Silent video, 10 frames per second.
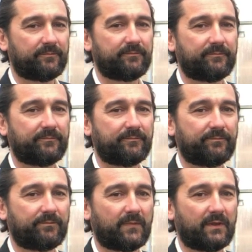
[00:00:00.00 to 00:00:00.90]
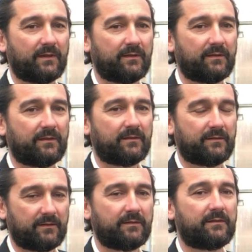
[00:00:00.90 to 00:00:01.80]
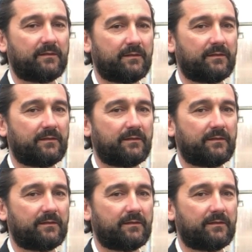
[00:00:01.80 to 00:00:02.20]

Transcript: This person isn't speaking.